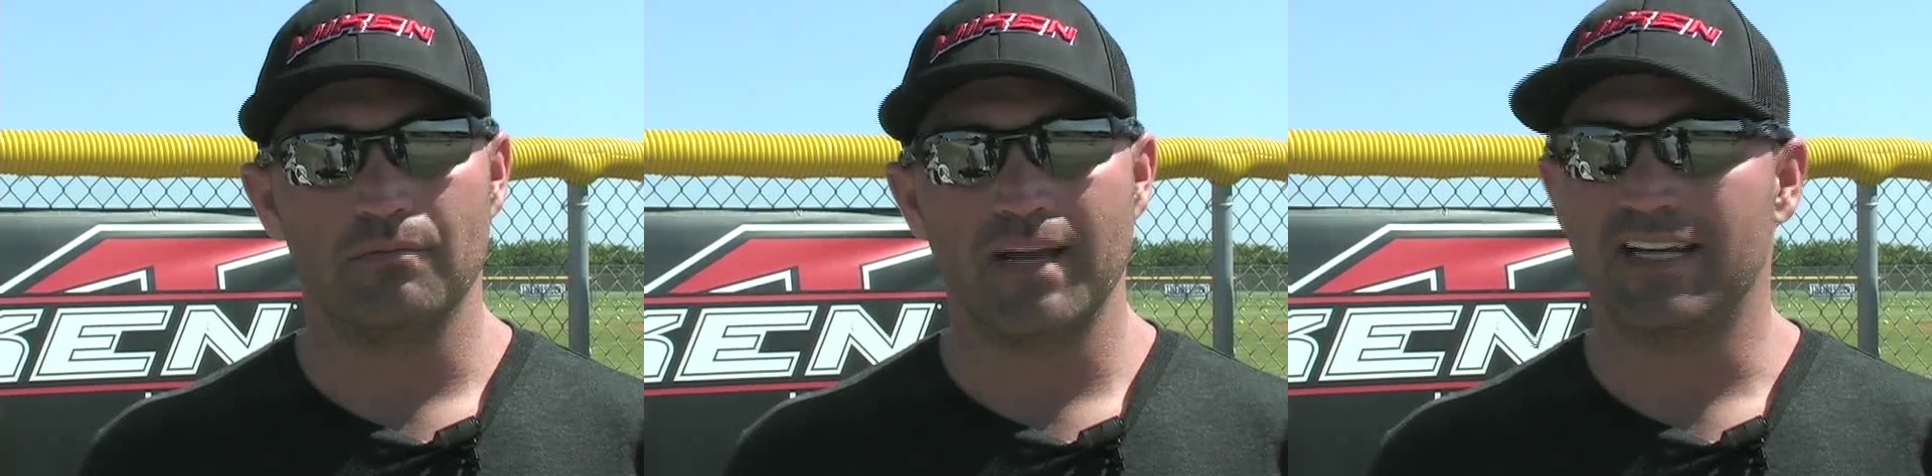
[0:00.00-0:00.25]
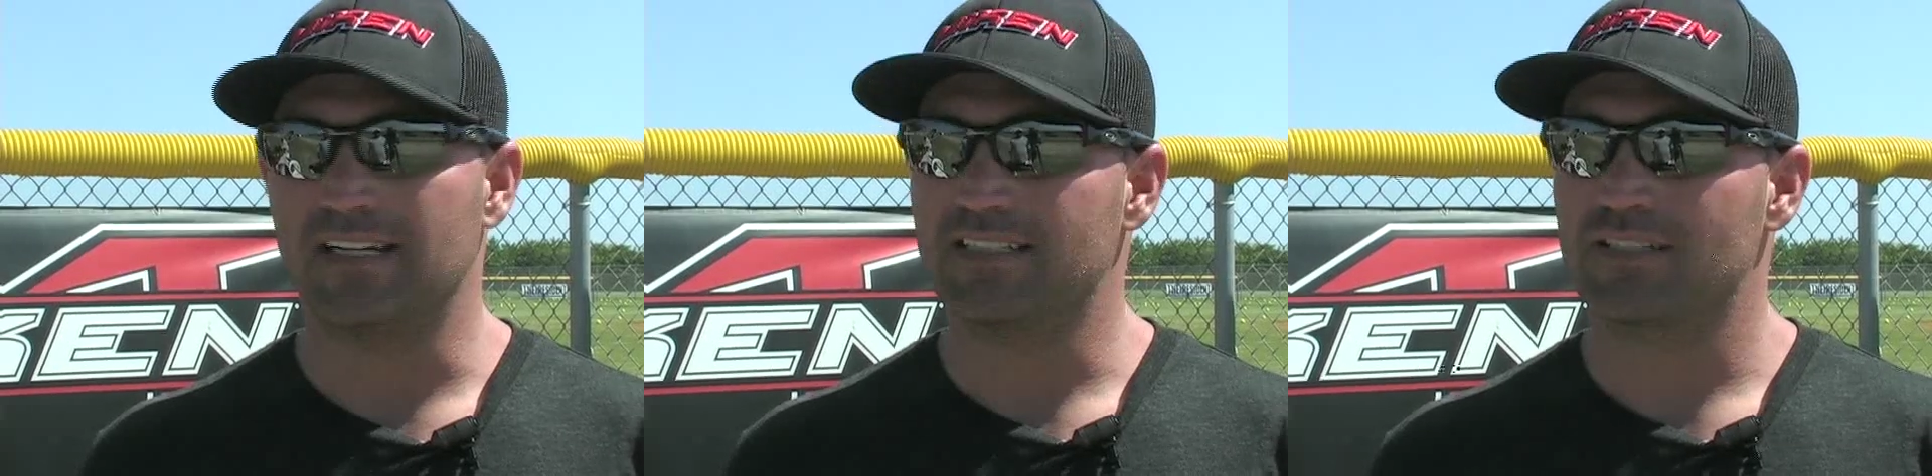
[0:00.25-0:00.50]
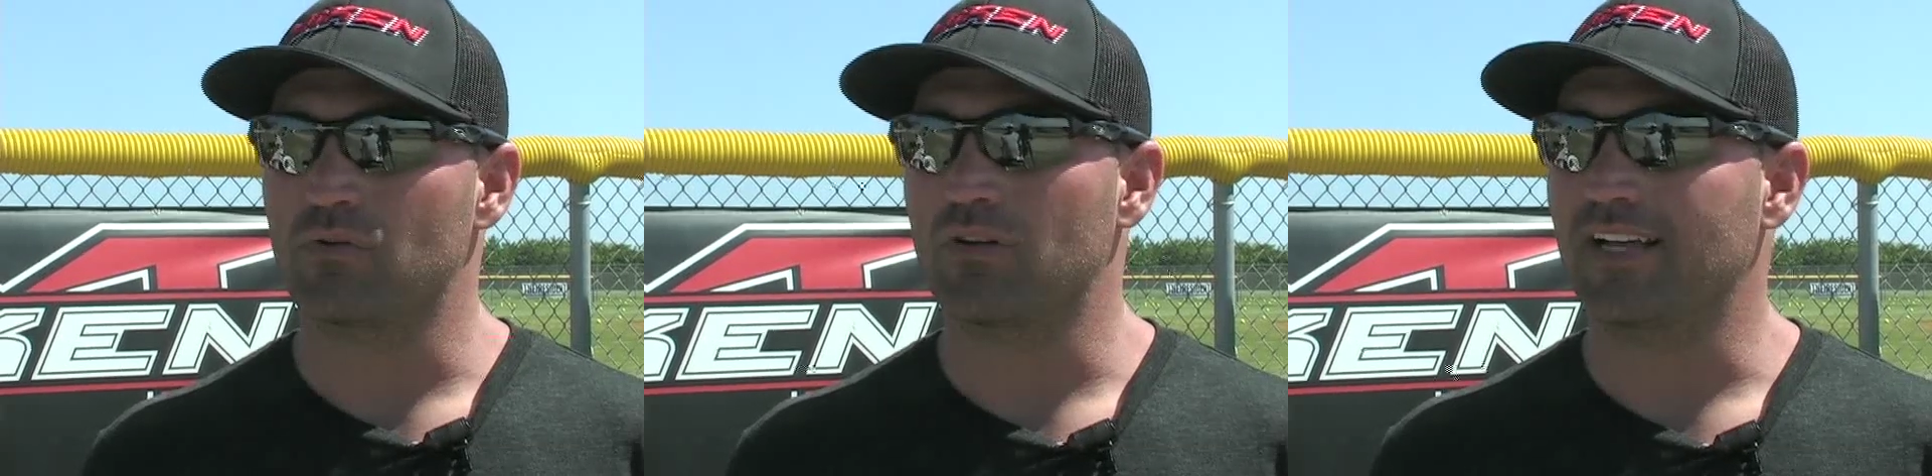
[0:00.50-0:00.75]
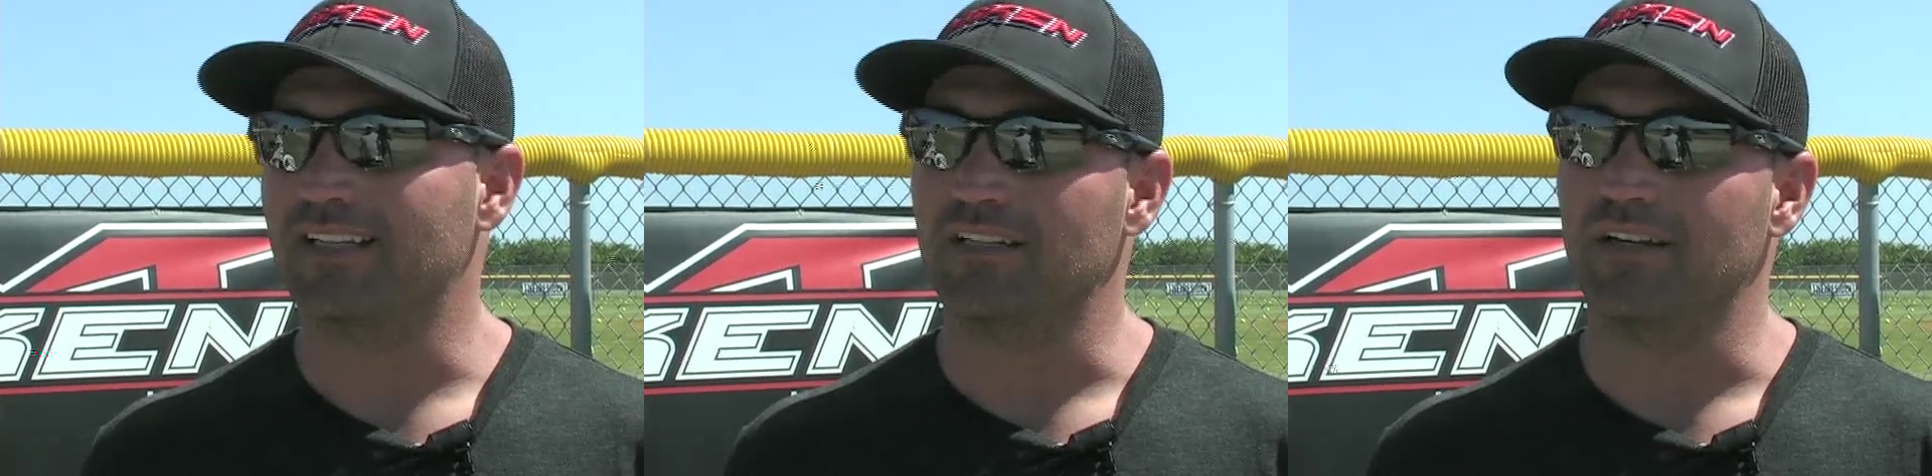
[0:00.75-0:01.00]
make it sort
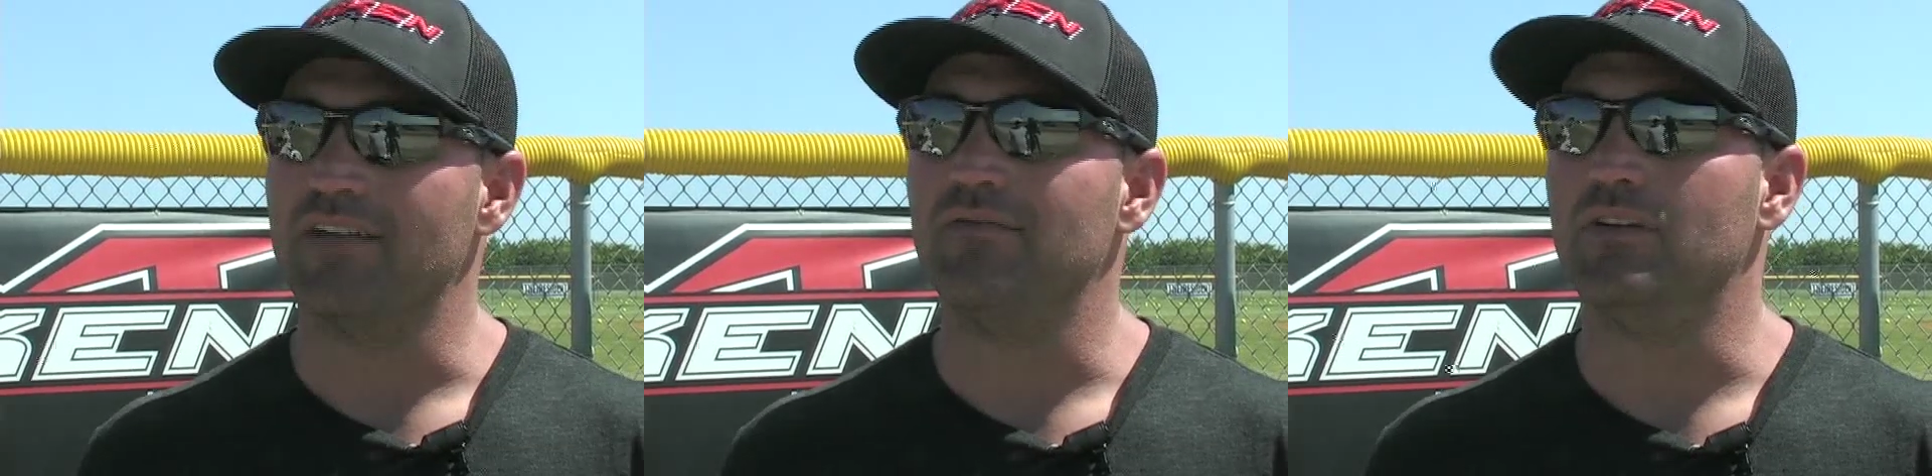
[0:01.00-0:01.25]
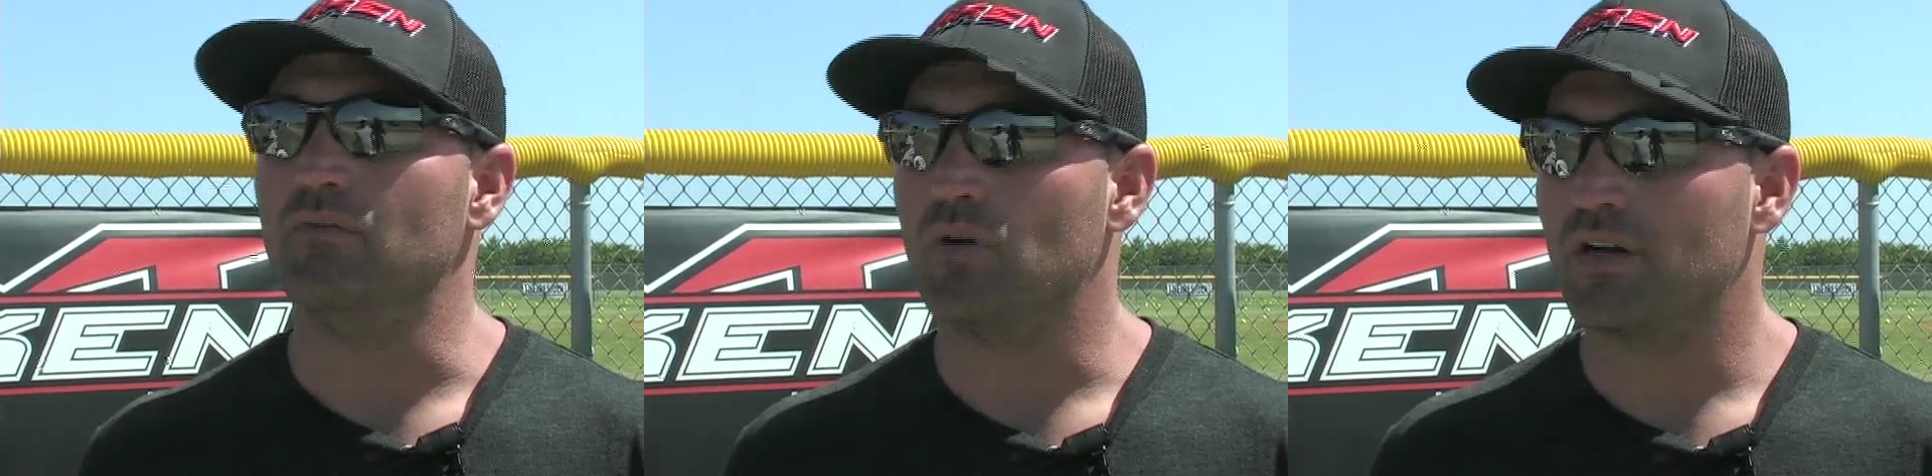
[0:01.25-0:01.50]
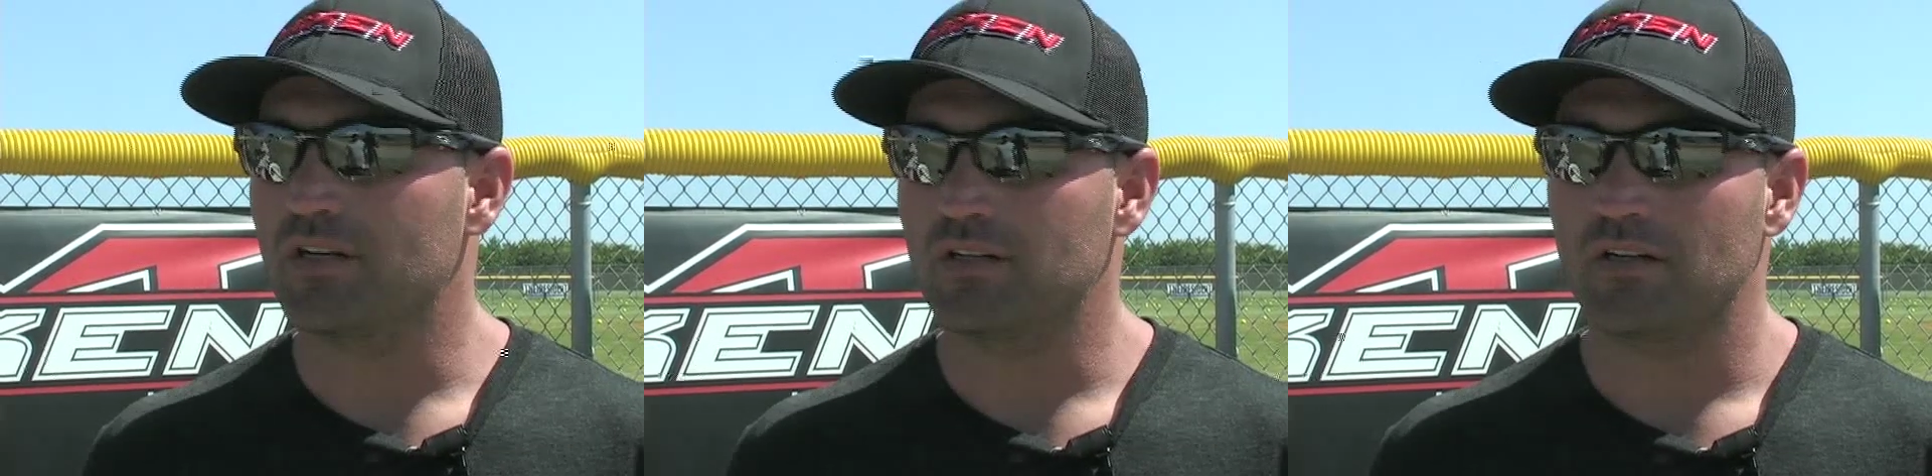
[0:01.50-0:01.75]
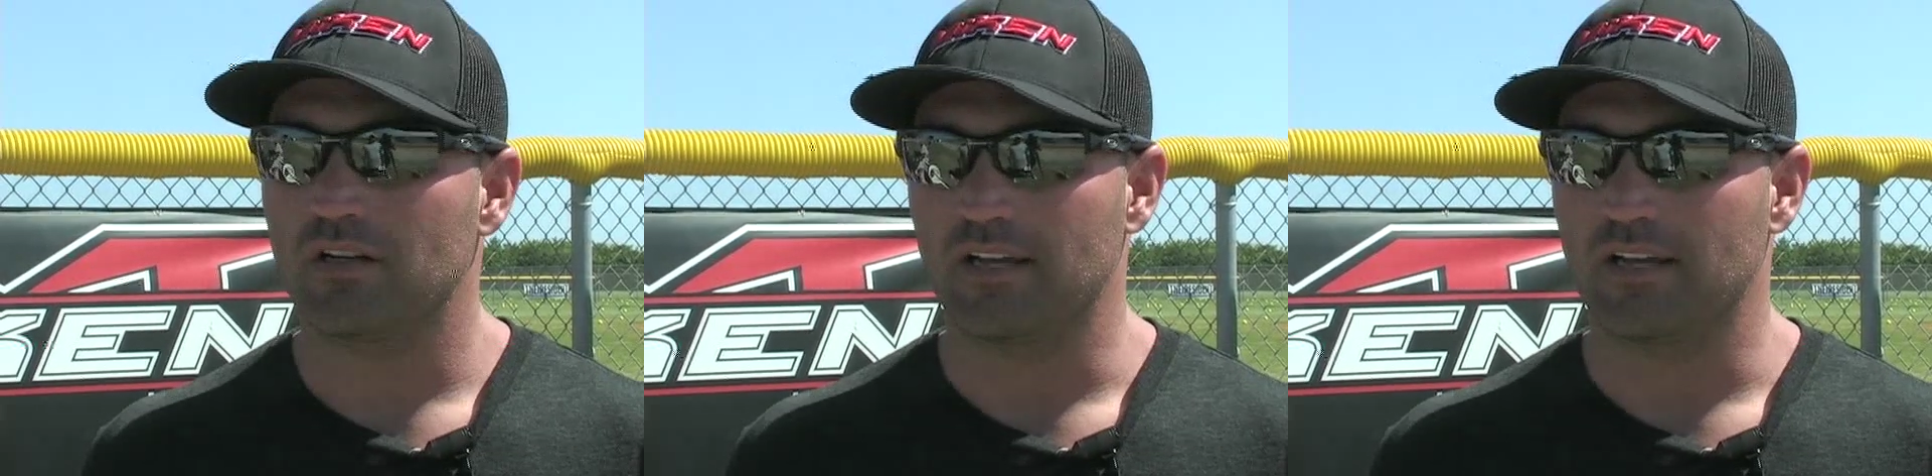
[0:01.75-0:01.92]
of like the MV1,